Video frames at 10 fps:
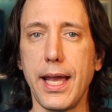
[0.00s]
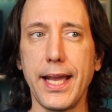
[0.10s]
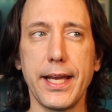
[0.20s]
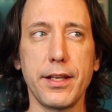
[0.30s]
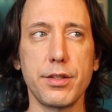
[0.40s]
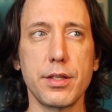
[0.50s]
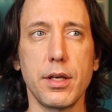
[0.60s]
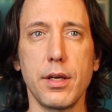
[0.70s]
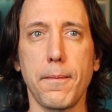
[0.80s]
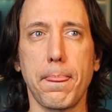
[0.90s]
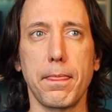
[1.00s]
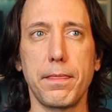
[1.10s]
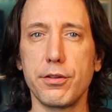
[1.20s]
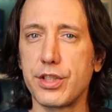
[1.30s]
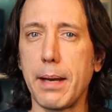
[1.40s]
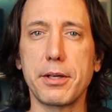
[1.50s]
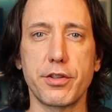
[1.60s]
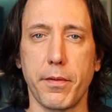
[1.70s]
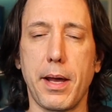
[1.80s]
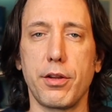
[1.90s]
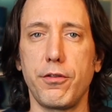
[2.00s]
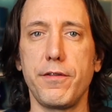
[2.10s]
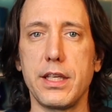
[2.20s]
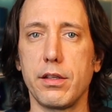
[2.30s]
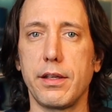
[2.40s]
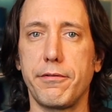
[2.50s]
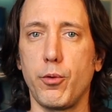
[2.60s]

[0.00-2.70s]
and there's not much of a mouthfeel at